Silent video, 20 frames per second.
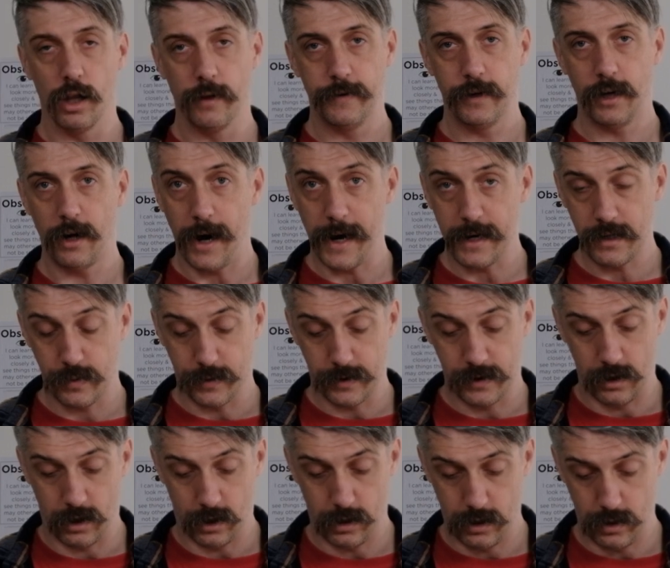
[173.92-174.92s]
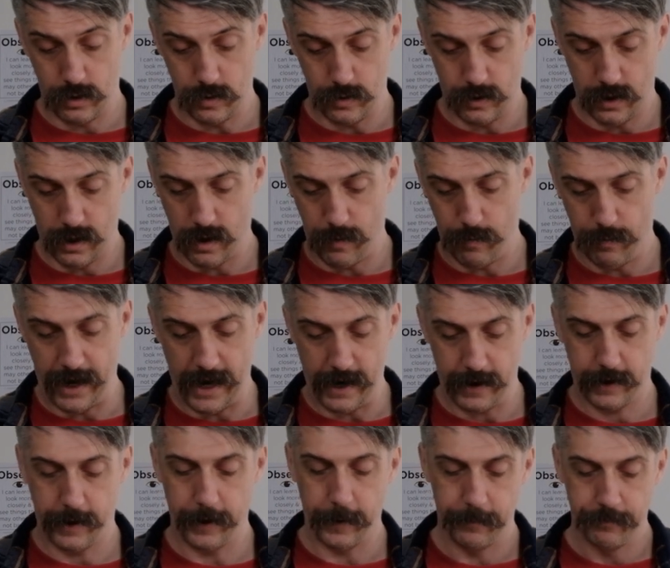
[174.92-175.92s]
of your cracks will start to come
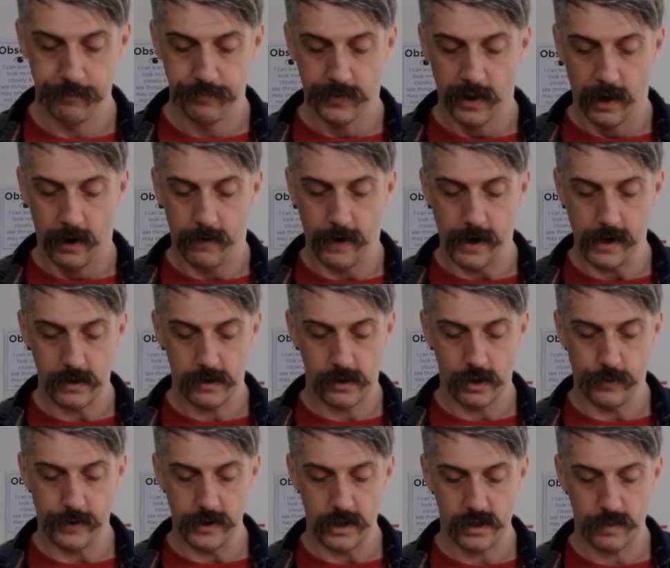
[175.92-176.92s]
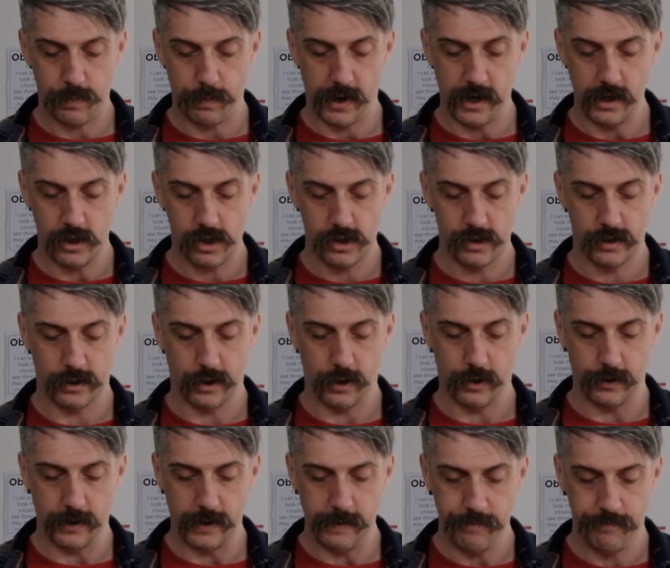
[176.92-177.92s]
back. Right, so we just pinch
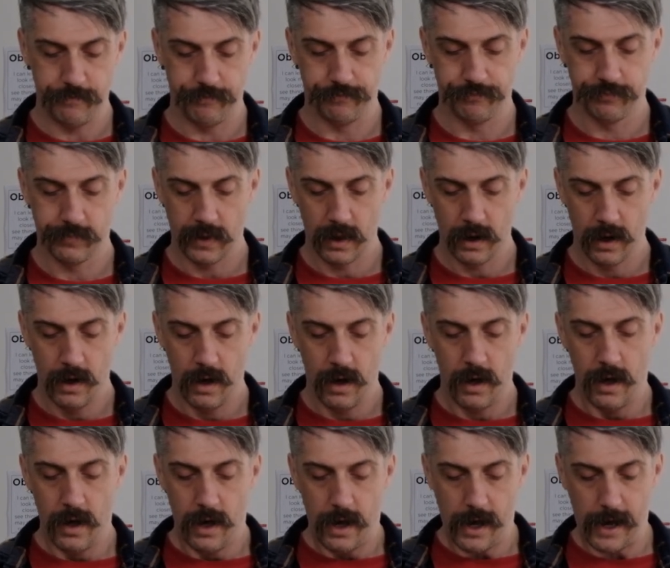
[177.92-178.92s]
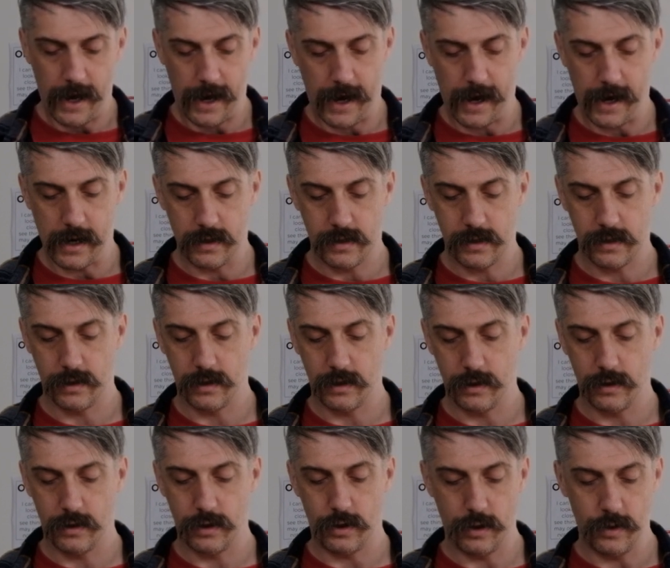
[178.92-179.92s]
slowly. And
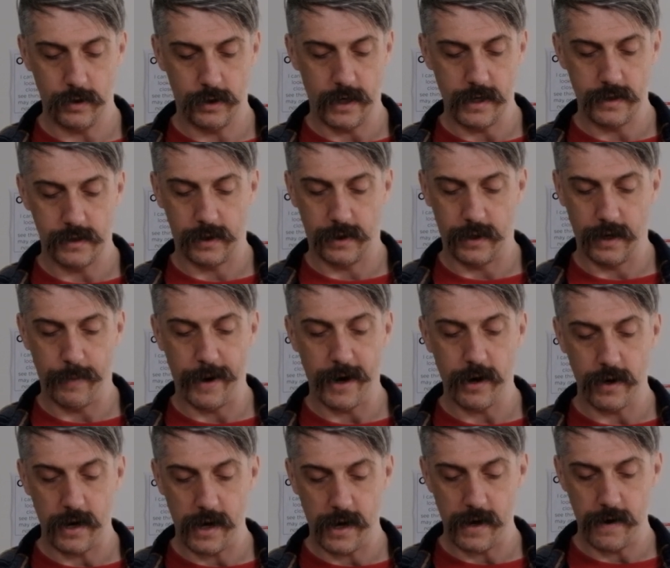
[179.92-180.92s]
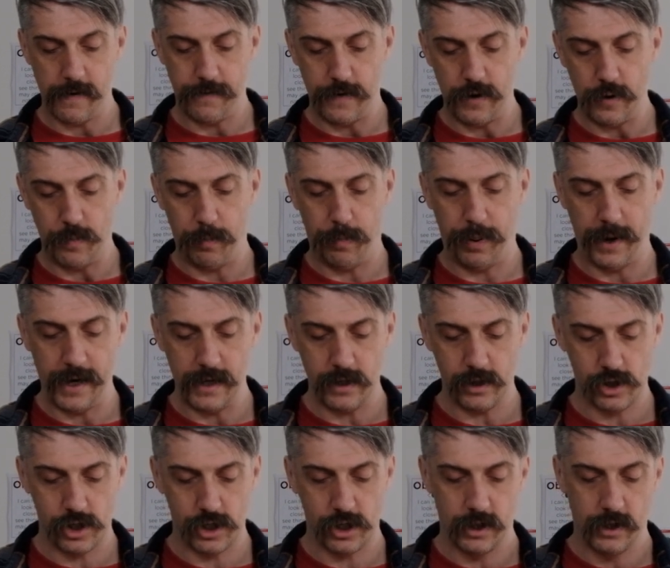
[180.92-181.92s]
2 things to think about. If you
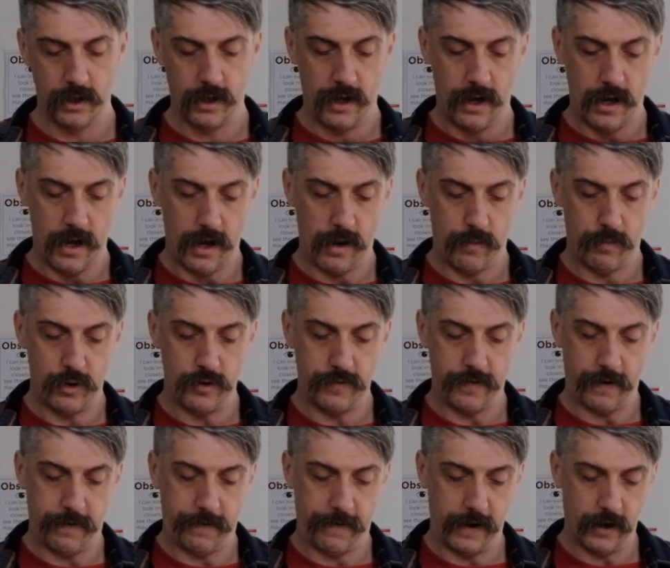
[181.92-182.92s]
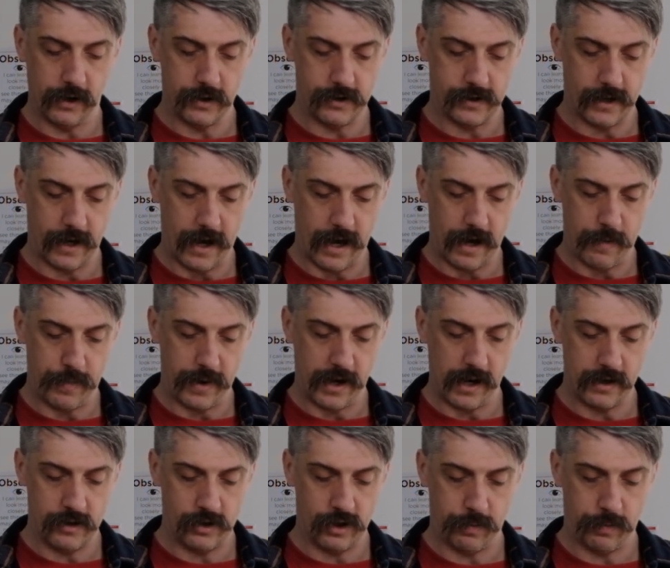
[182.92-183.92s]
pinch and move your fingers up as you're